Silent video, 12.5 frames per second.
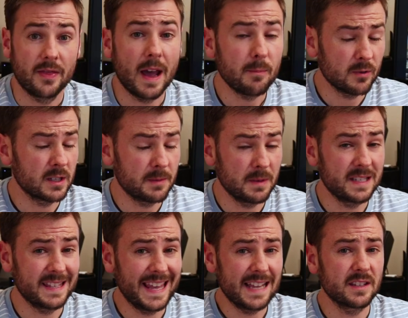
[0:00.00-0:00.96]
That brings me
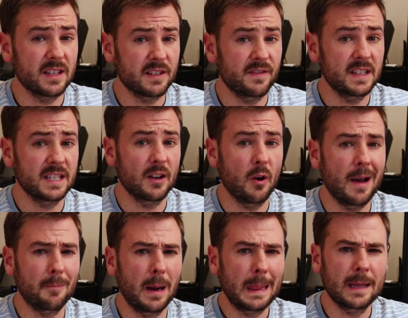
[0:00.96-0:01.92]
to the end of this video
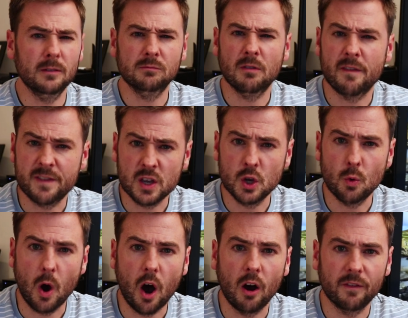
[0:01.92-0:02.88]
and my little
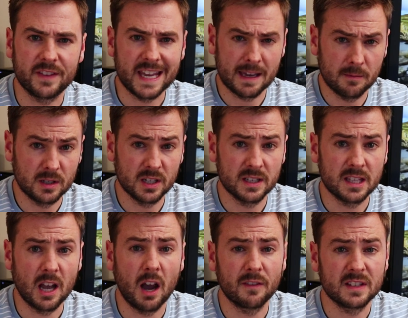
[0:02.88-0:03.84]
review of the images
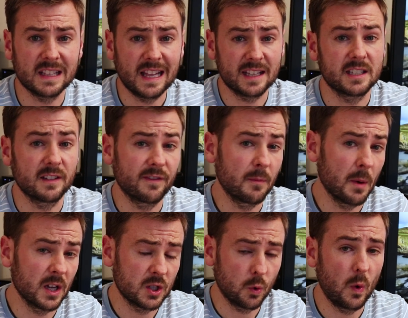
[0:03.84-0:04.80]
that I've selected for
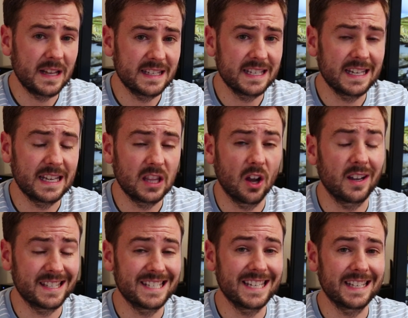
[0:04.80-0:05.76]
my twenty
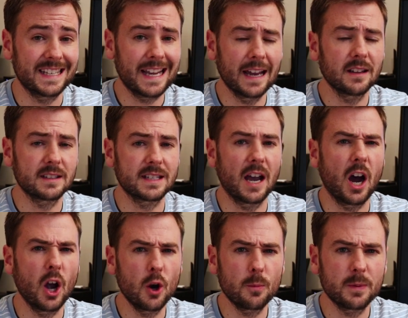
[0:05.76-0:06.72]
nineteen calendar.
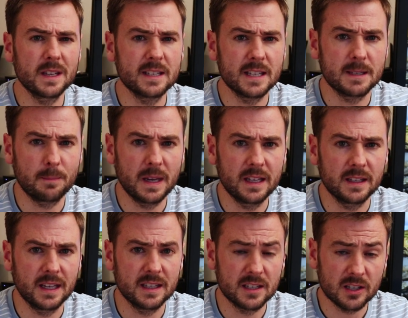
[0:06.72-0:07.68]
I hope this has
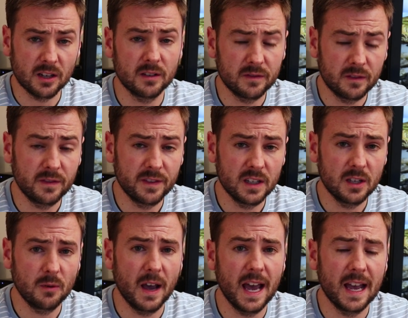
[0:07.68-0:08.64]
been insightful for
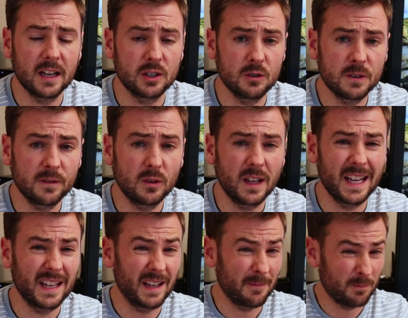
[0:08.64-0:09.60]
you and useful,
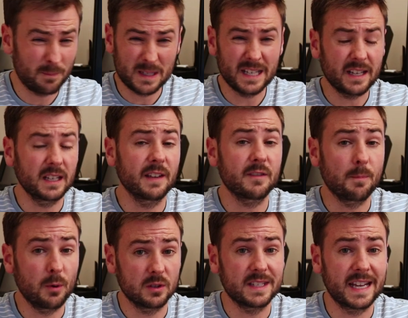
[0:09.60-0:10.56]
uh, particularly if you're
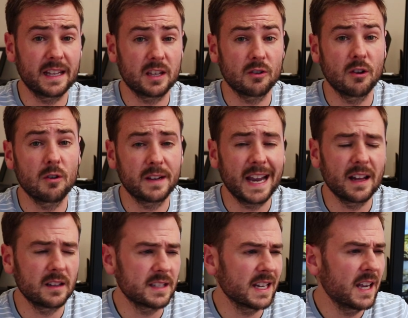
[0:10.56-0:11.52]
putting together your own
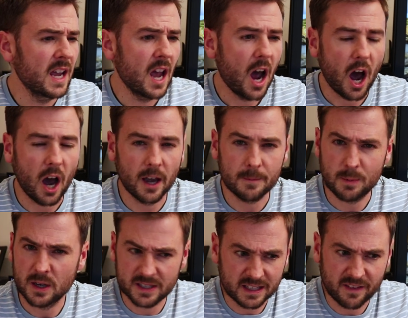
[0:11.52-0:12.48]
calendar. I
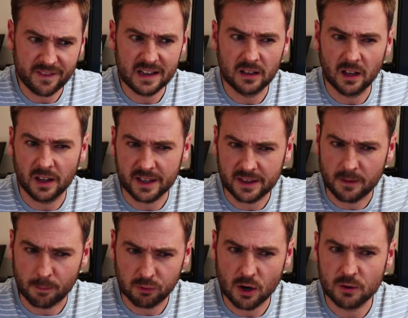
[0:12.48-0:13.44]
personally feel like
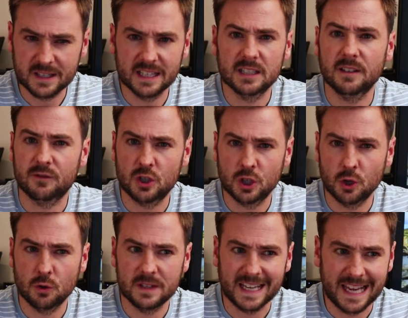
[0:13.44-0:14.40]
the process of
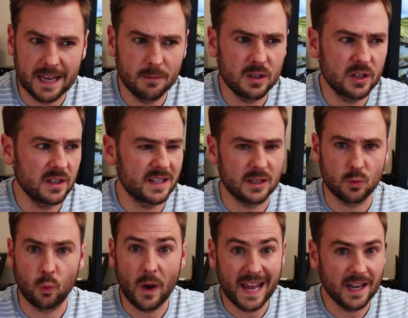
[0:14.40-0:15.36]
choosing images
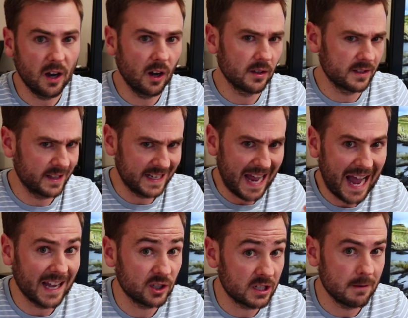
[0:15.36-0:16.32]
is way harder than
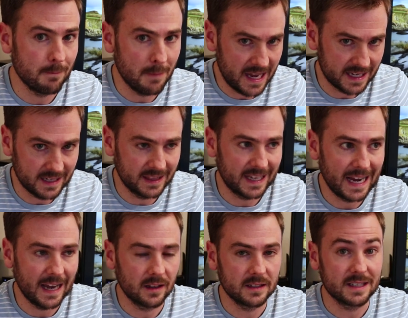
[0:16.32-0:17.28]
actually making the
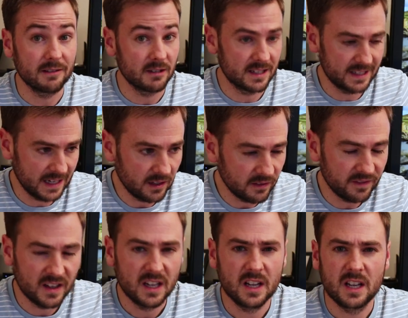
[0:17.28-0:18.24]
calendar
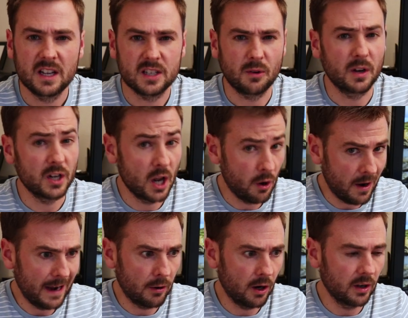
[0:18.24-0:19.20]
itself, so I know
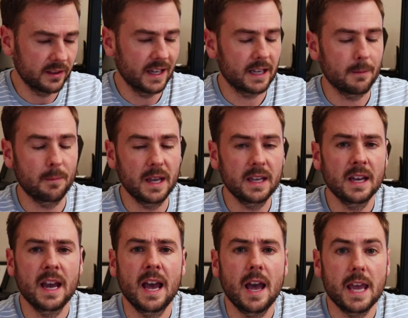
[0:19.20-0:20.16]
how hard that can be.
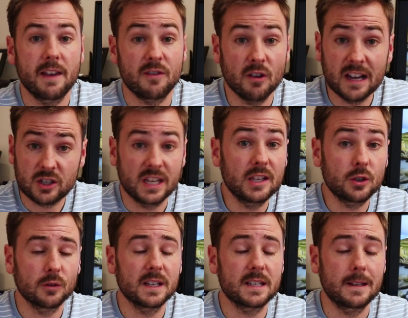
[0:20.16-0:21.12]
If you're actually
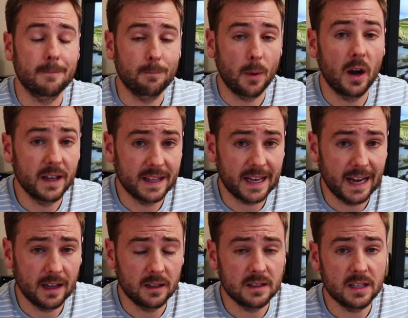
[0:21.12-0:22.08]
interested in buying the
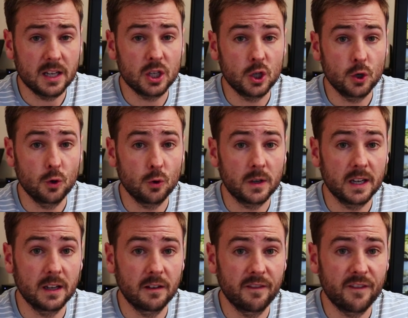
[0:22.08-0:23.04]
calendar, you
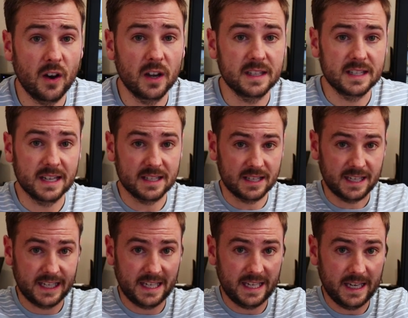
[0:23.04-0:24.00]
can find it
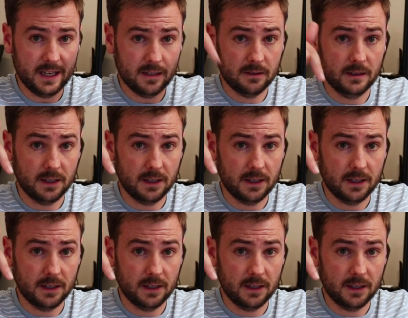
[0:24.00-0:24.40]
here.